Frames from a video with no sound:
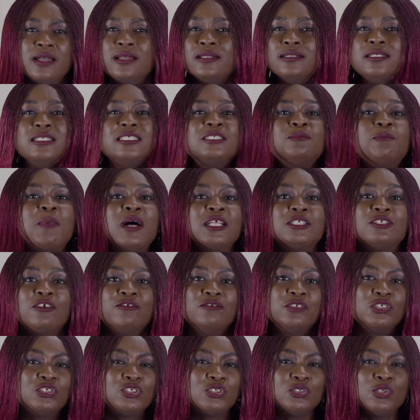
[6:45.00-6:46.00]
This part of the
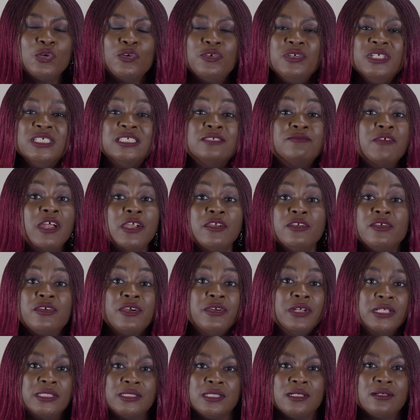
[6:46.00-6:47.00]
story is very
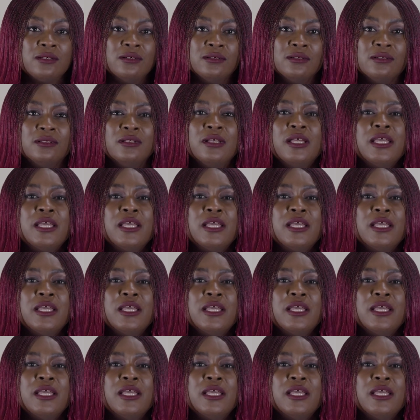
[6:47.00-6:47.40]
critical.